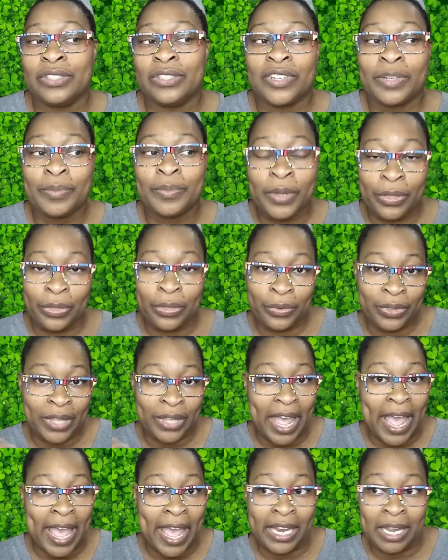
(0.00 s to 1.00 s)
flipping through the
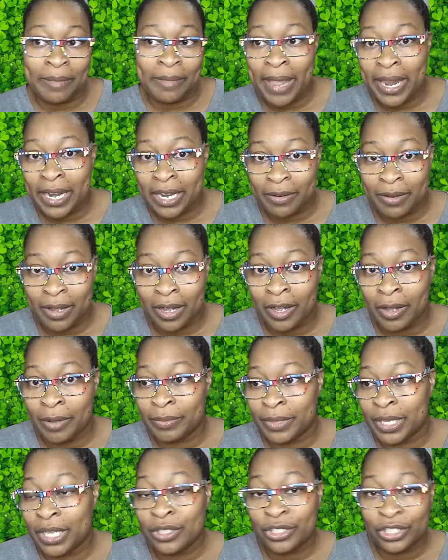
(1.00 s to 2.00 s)
animated,
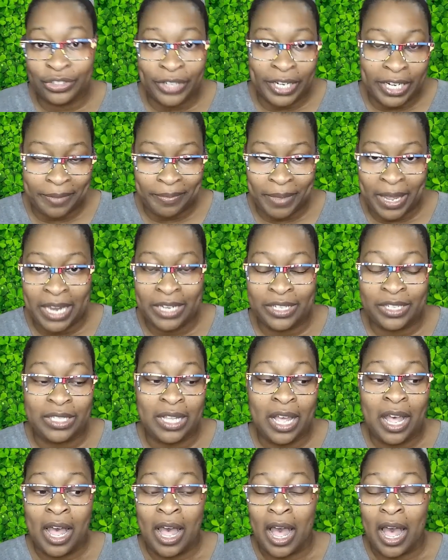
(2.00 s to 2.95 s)
um, illustrated pages.